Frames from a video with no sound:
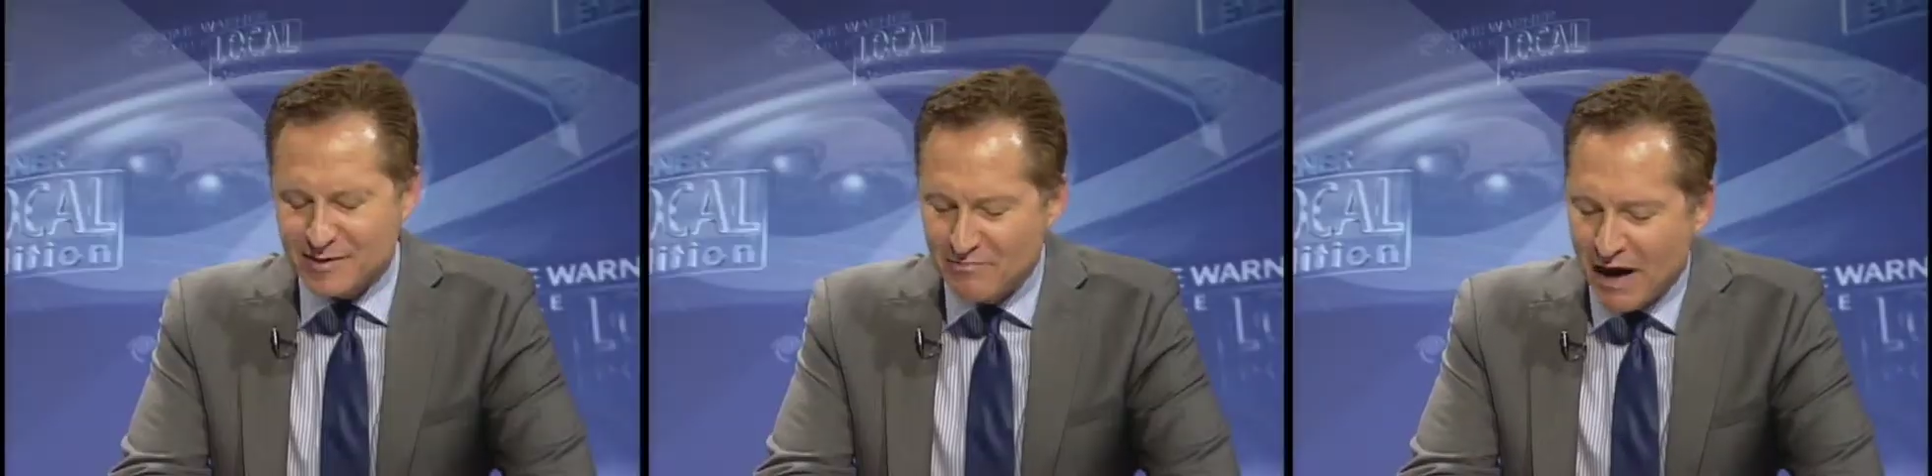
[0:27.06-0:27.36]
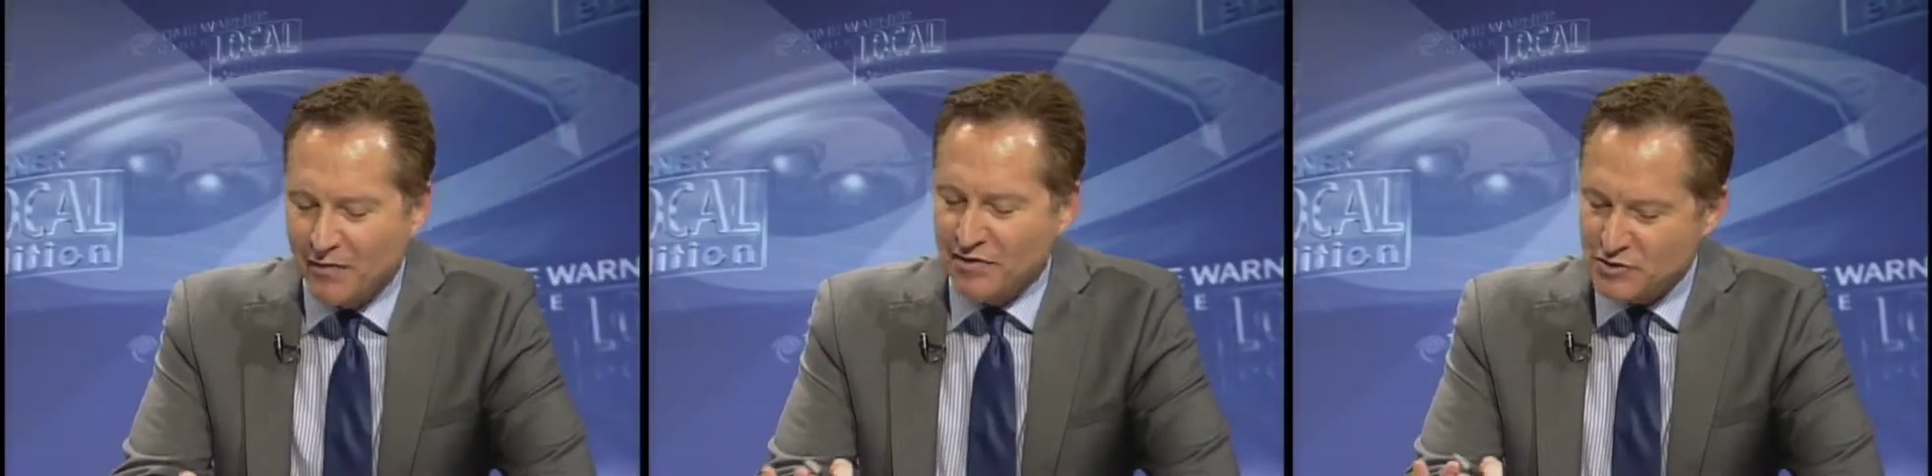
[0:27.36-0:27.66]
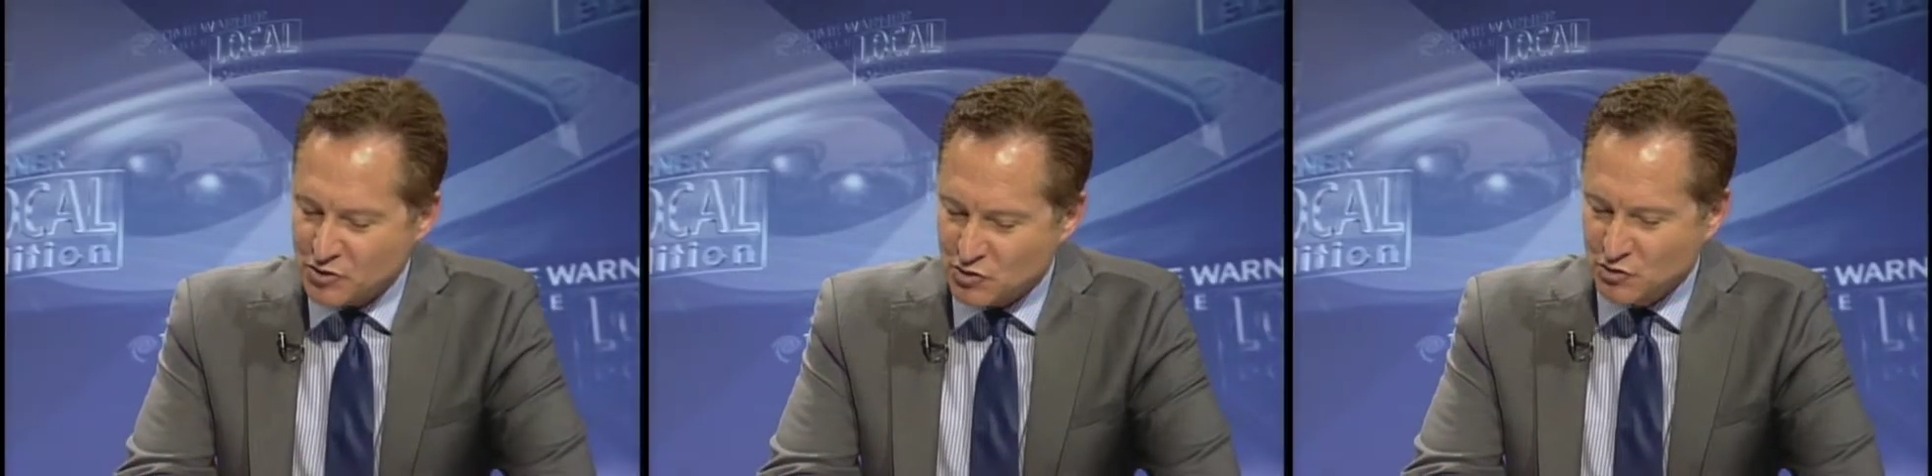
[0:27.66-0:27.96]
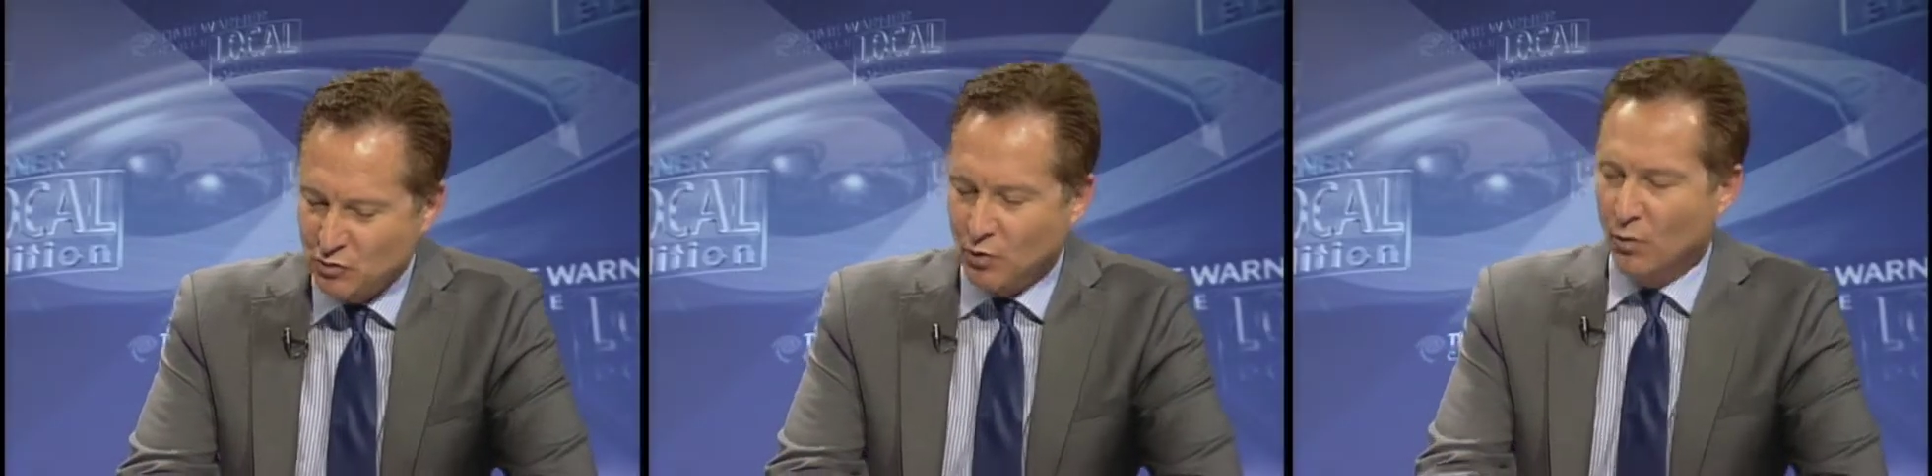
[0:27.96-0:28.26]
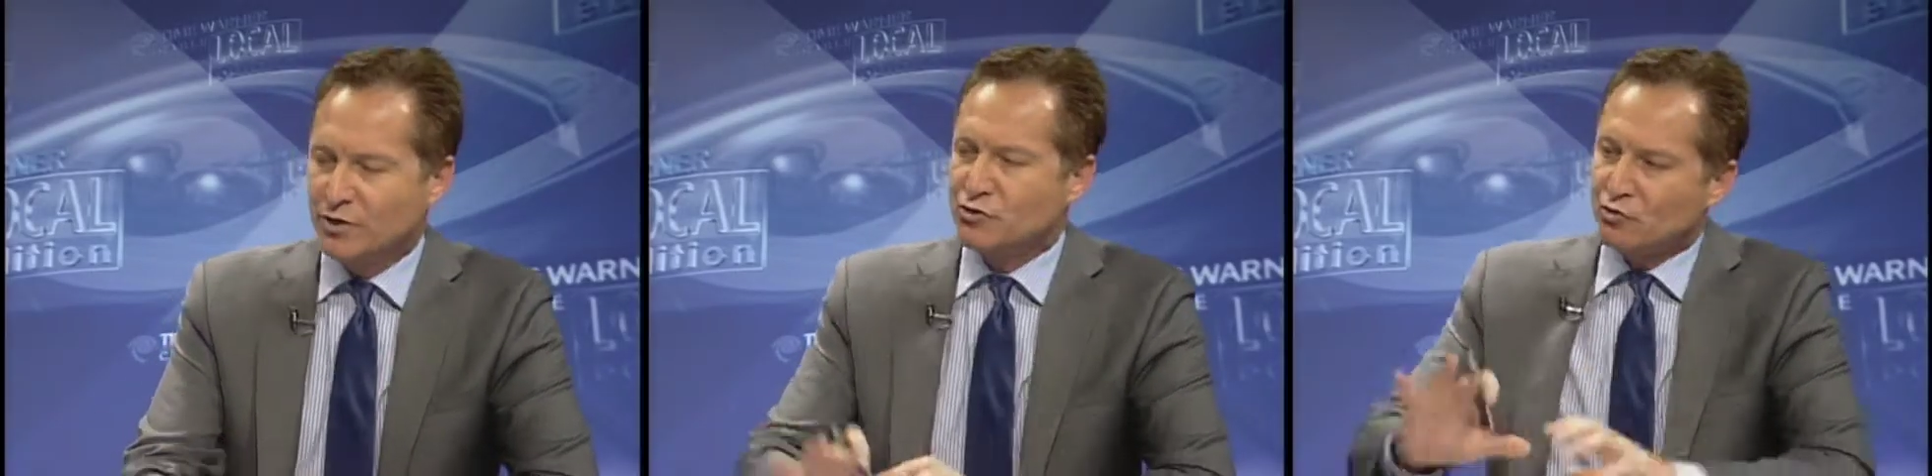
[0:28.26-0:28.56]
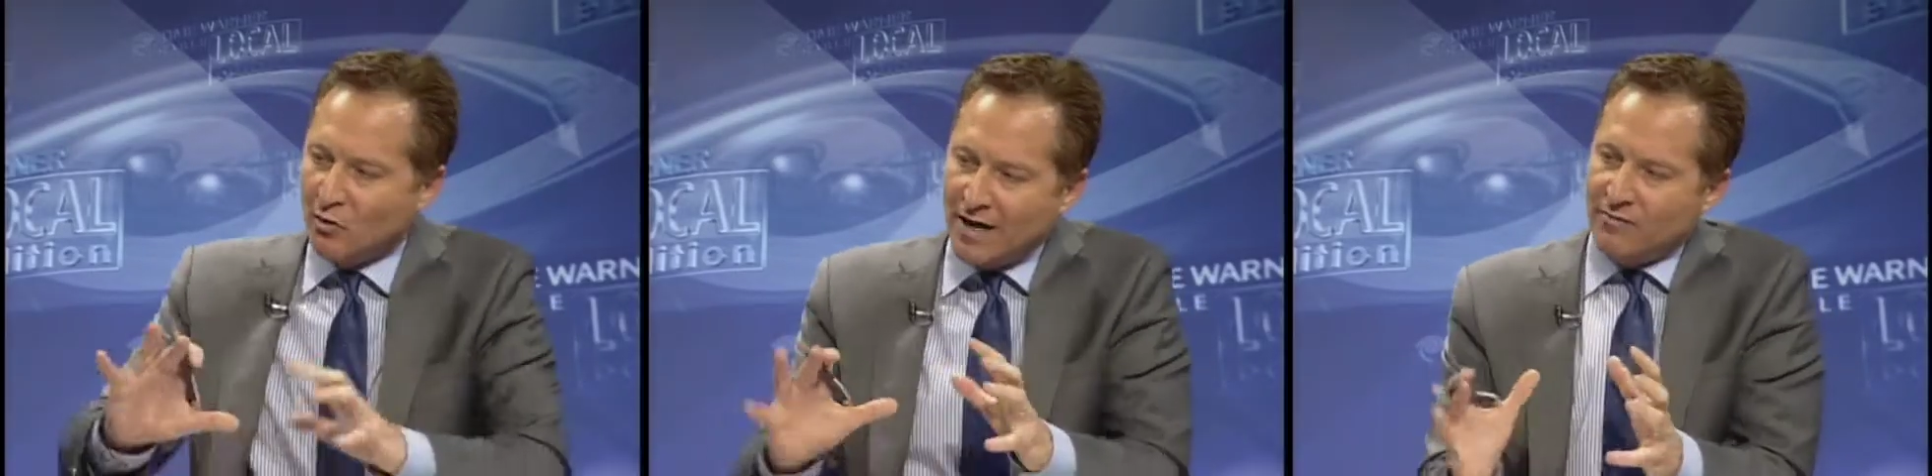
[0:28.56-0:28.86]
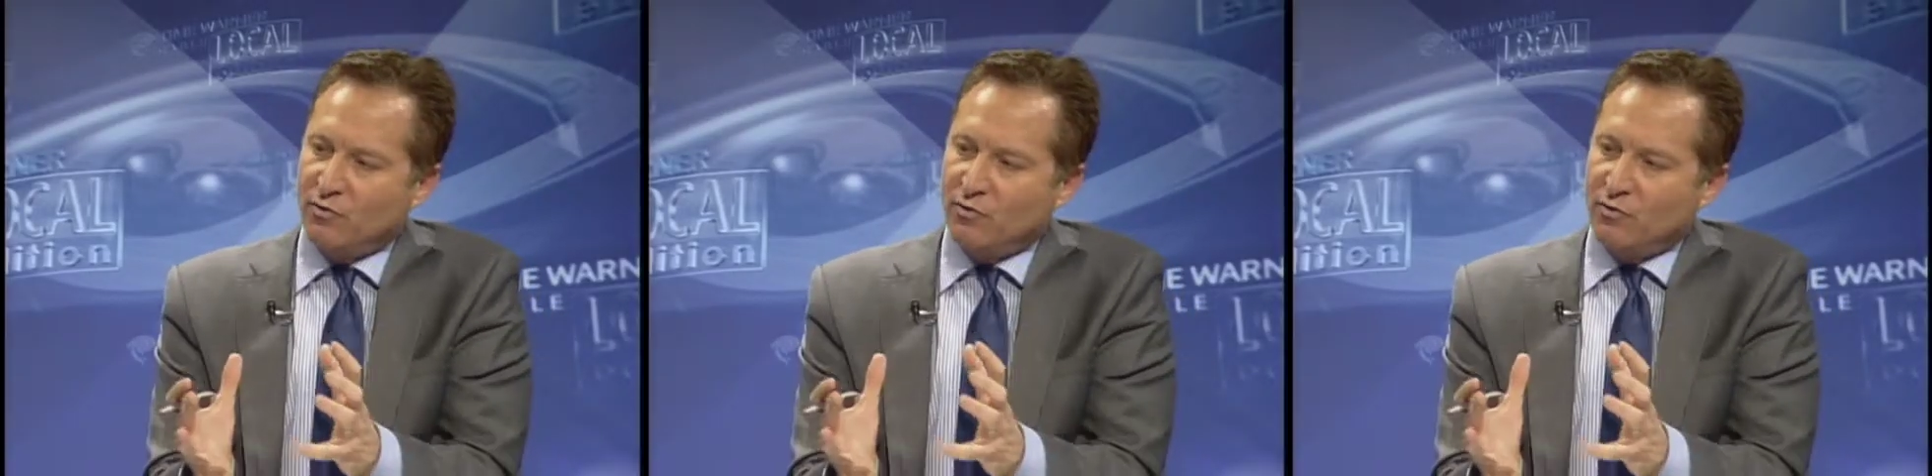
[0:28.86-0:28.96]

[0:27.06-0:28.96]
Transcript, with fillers: about this school, which grew out of